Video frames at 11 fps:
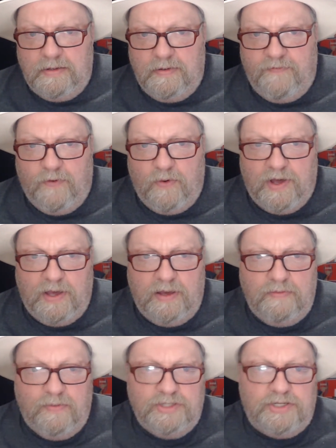
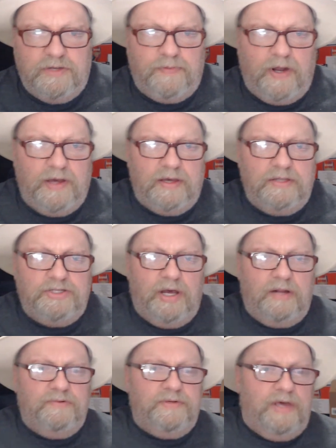"14 was the breaking
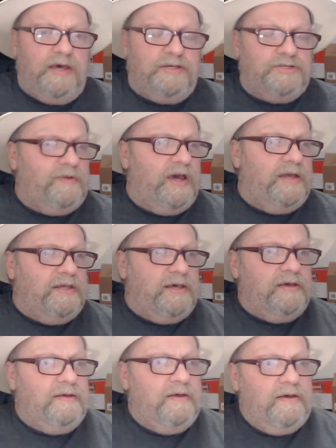channel." Yes, around here,